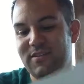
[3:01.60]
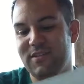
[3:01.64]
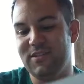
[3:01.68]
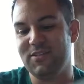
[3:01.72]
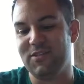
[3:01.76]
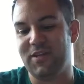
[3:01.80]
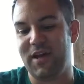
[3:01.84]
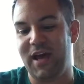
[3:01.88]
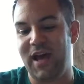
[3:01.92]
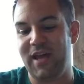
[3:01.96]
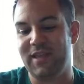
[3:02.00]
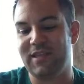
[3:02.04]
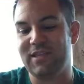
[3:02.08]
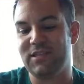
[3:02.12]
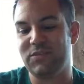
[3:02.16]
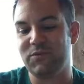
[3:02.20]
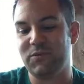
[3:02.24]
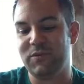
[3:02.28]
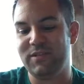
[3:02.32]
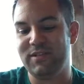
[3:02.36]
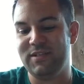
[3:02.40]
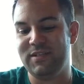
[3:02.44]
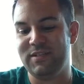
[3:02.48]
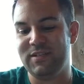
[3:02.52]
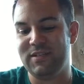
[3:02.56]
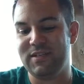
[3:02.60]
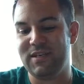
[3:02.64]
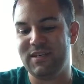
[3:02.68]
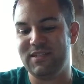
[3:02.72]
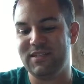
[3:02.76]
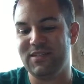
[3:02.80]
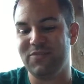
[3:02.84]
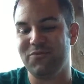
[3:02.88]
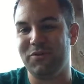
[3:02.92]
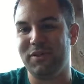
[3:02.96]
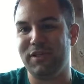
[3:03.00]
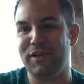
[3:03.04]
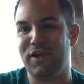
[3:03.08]
This one is
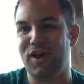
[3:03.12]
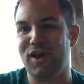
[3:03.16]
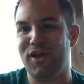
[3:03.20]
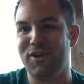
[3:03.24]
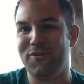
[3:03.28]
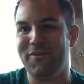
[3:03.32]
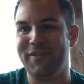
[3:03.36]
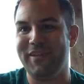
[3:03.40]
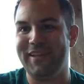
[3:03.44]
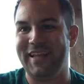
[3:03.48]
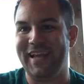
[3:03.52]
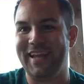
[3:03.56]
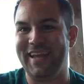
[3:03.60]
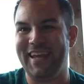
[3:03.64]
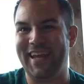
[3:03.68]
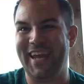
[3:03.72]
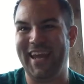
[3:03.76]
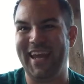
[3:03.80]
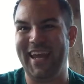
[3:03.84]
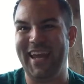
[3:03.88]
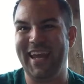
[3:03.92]
the really hard one, like